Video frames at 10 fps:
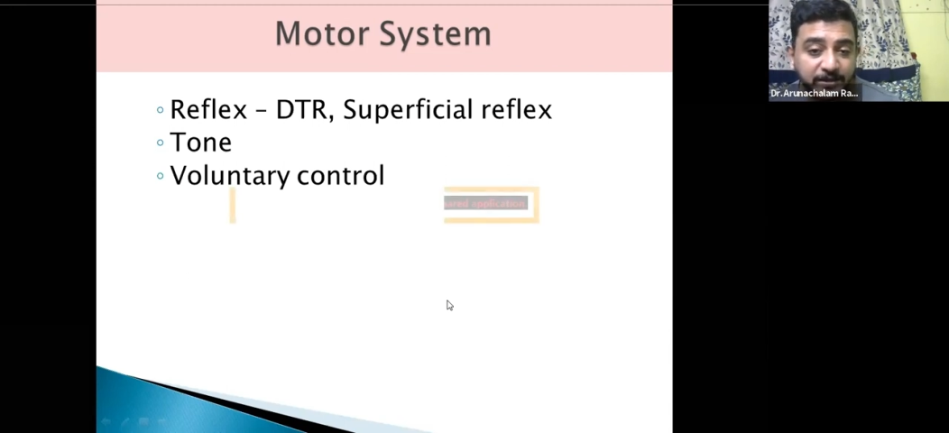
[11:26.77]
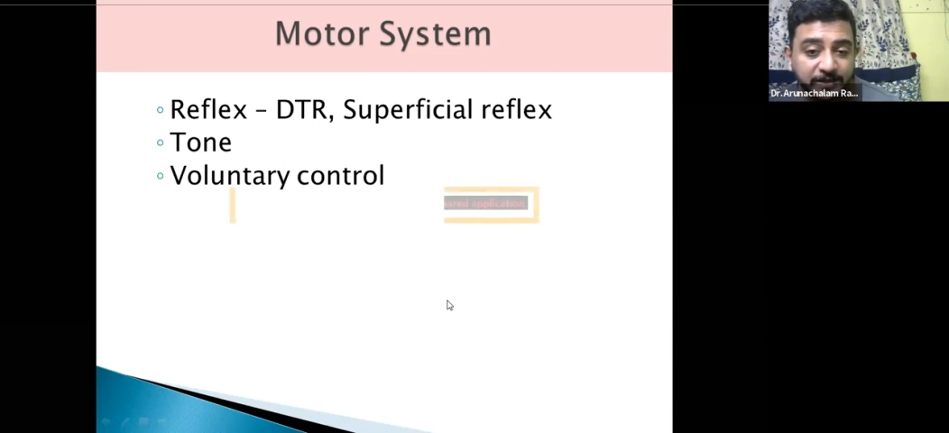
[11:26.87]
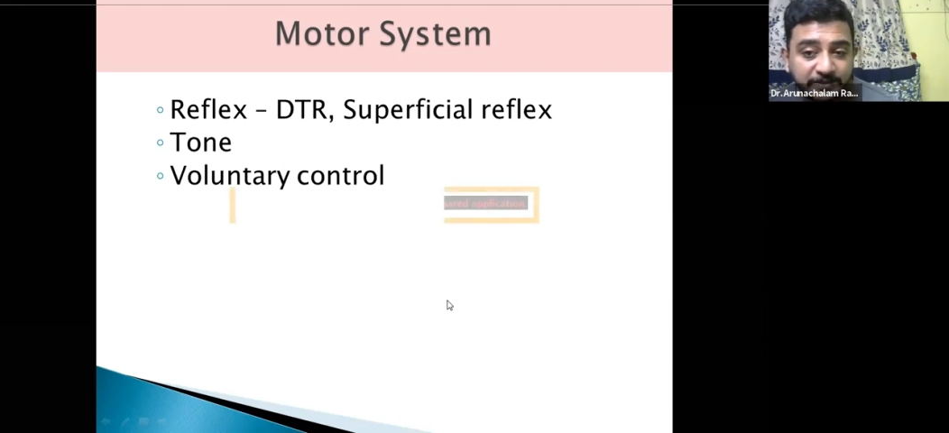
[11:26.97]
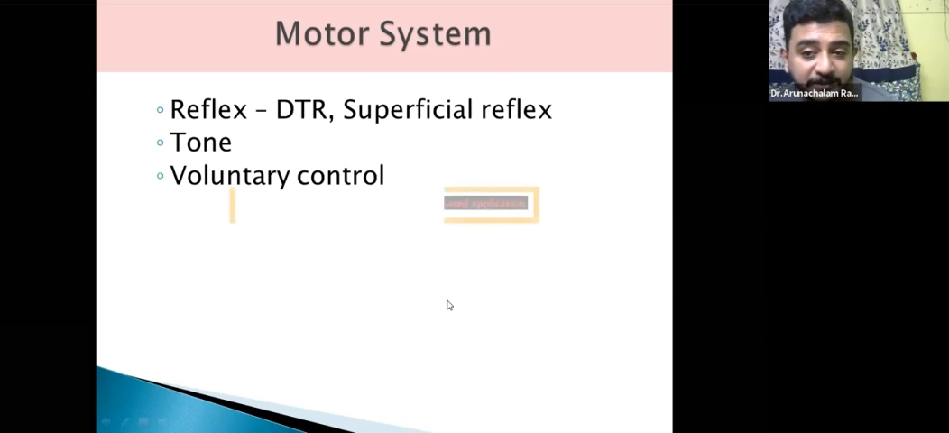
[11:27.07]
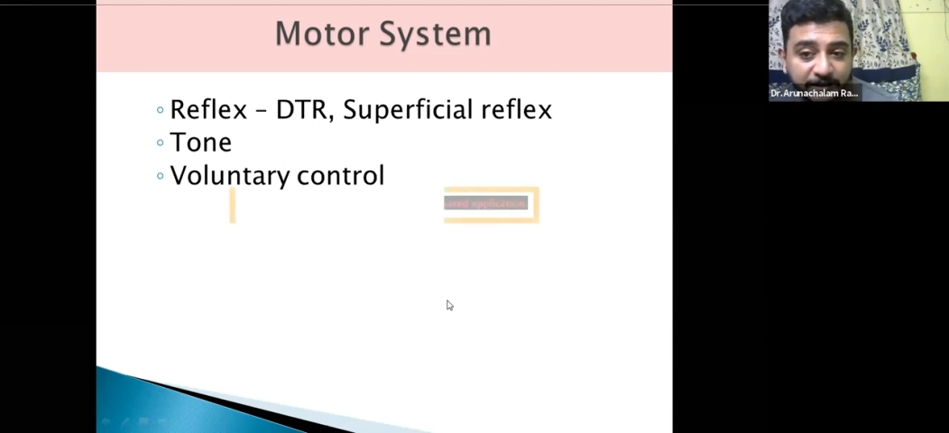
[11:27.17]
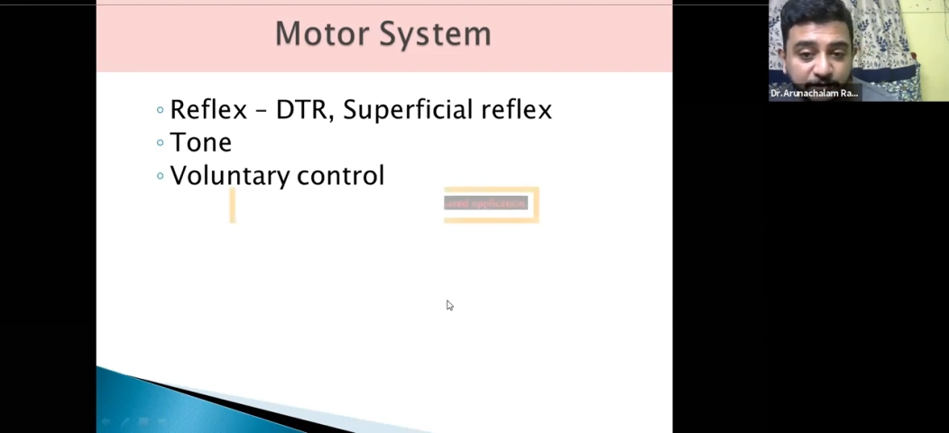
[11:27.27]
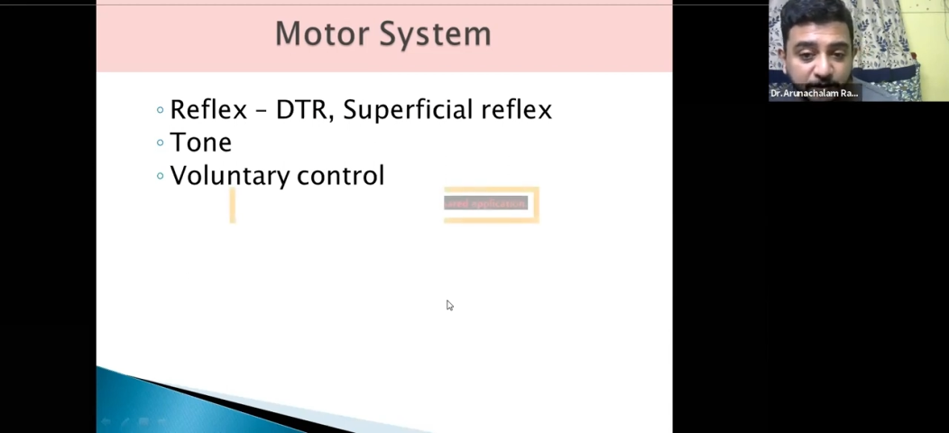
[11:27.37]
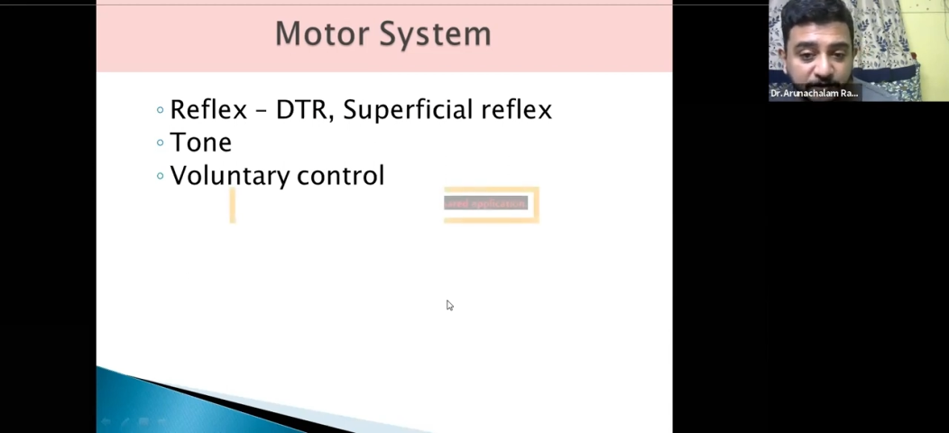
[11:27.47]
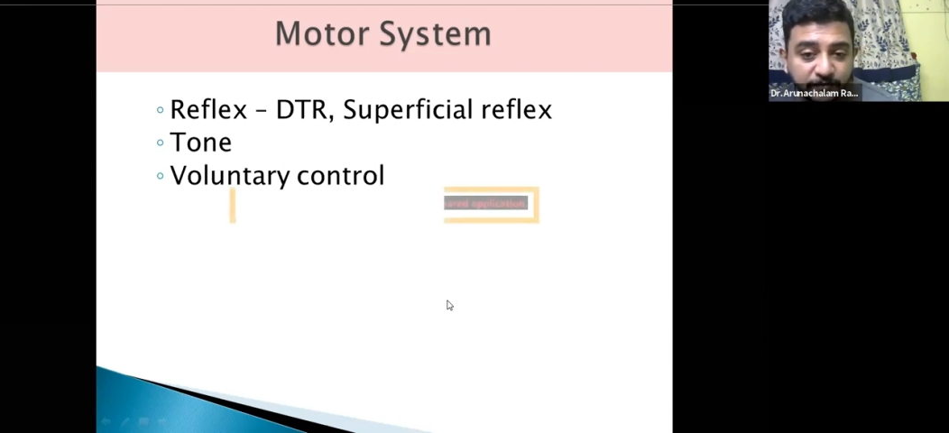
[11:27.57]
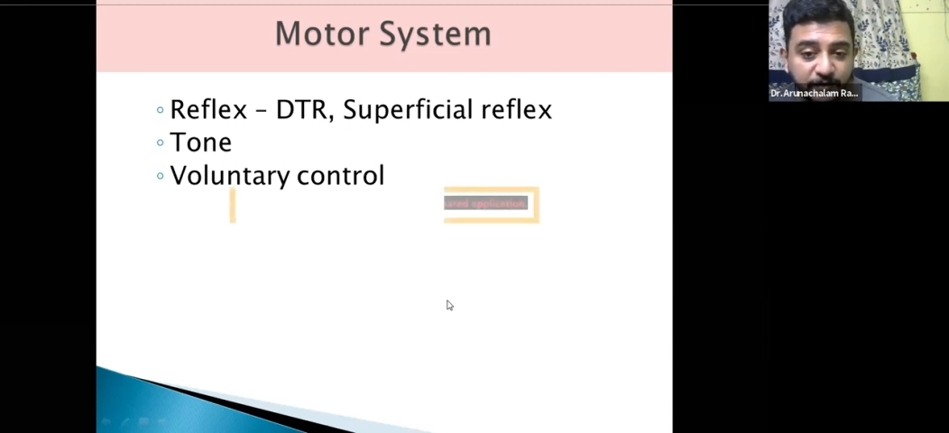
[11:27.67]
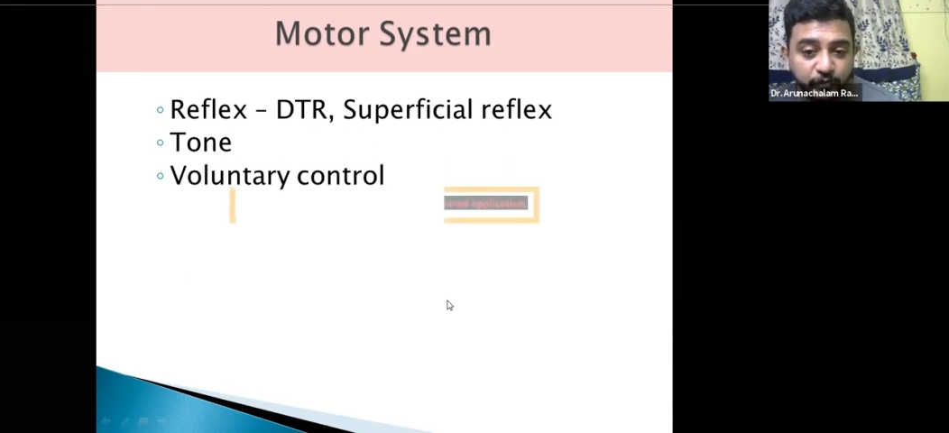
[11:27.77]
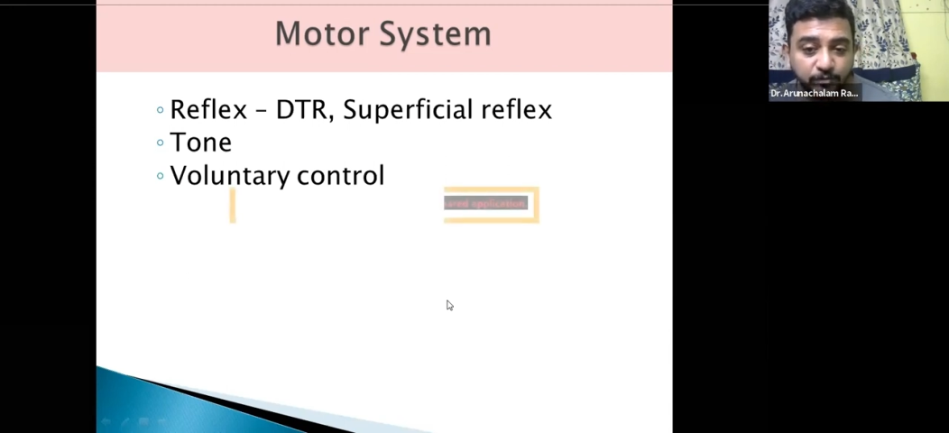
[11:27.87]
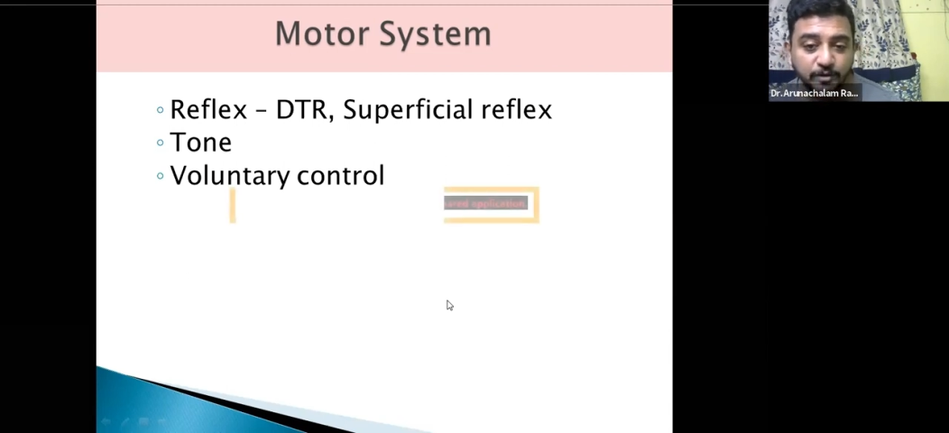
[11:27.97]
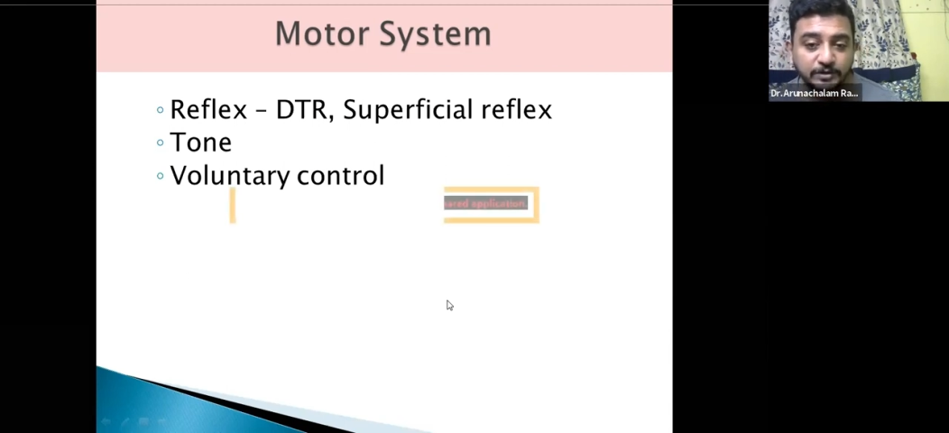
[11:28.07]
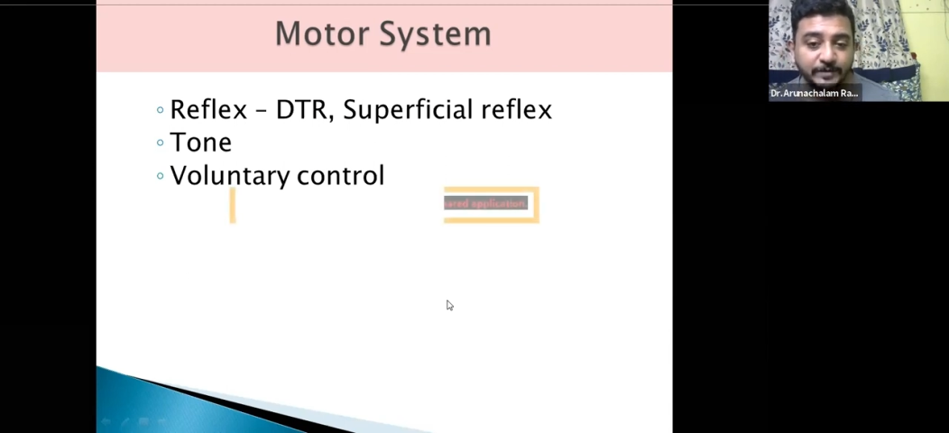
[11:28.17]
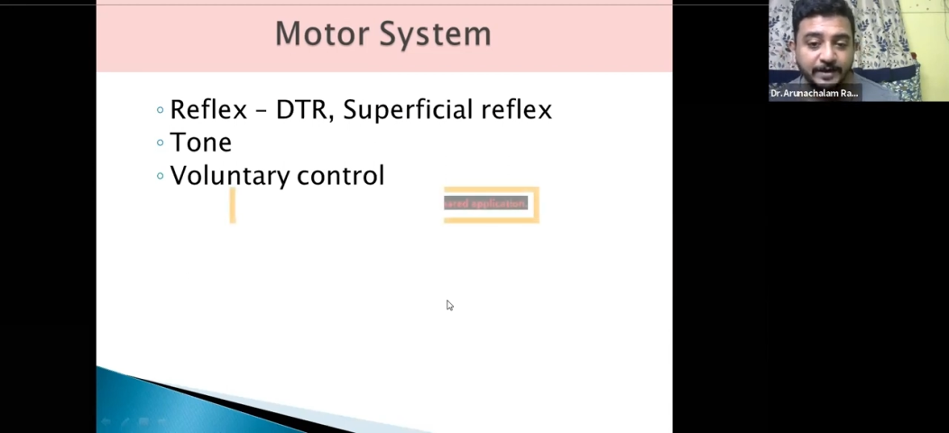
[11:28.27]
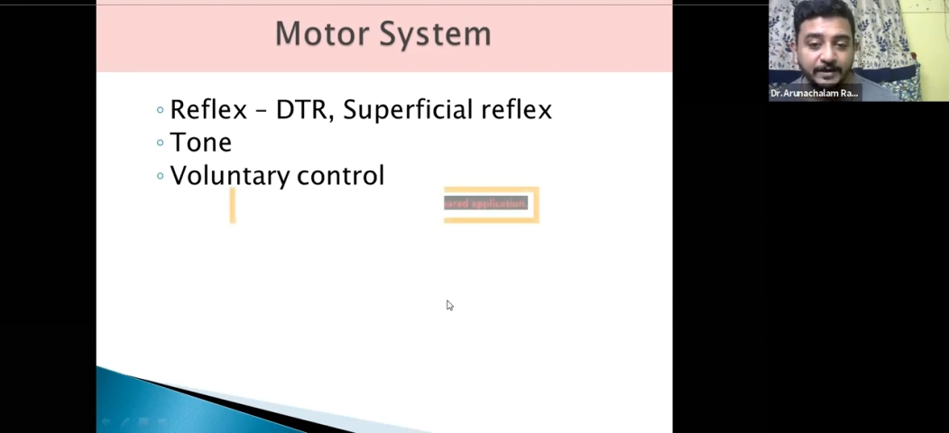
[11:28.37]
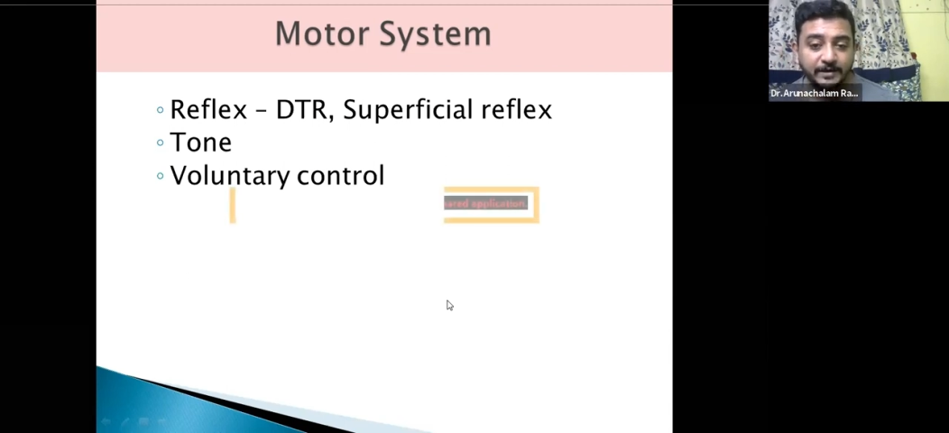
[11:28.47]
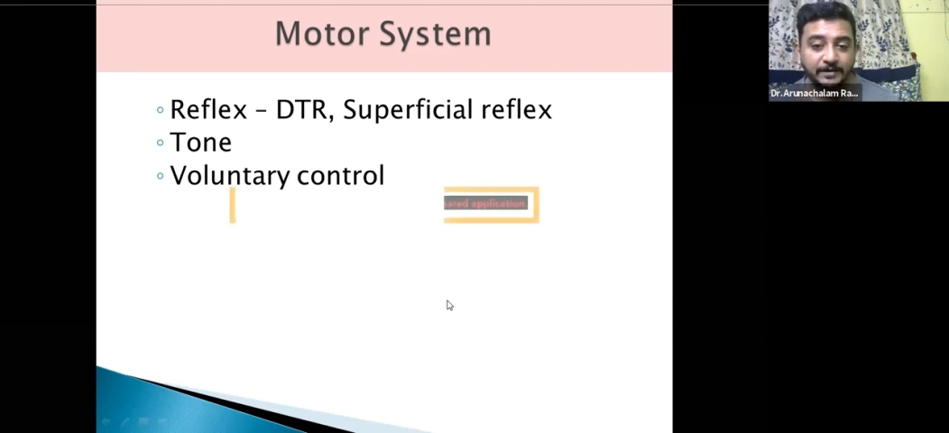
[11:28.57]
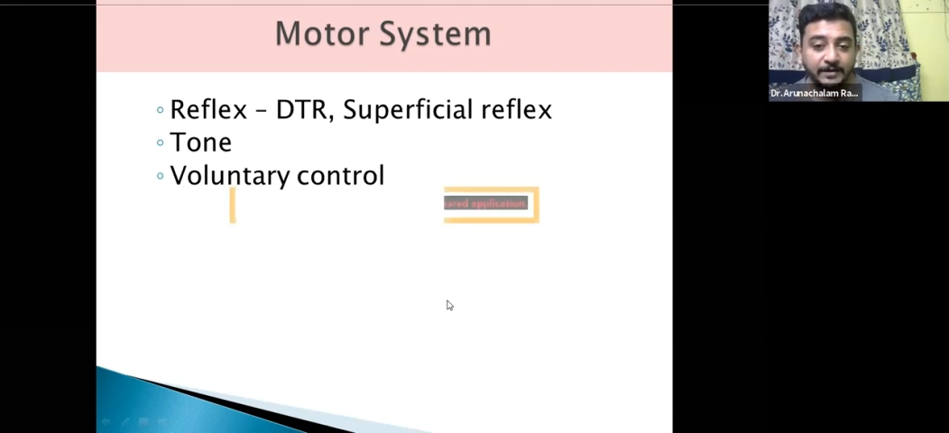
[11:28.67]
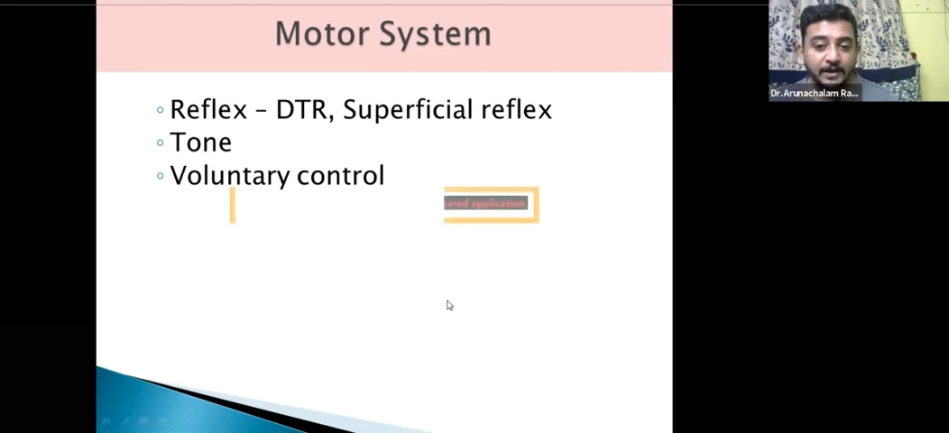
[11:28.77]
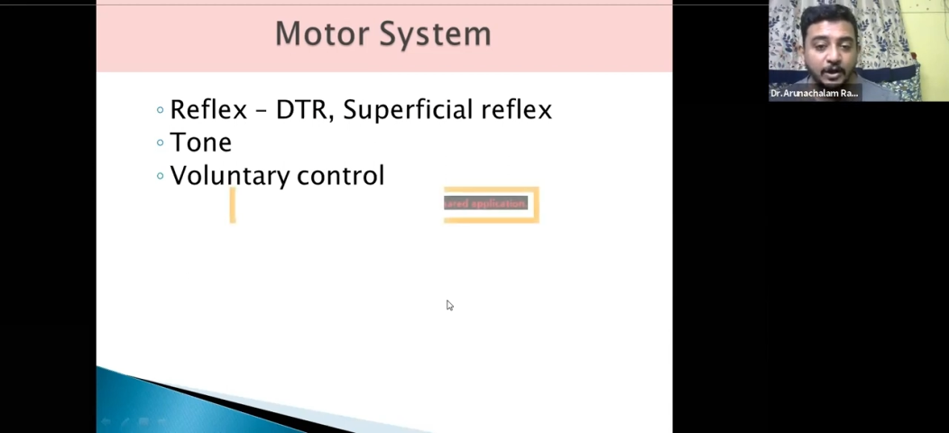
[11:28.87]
it is a response from the ribrospinal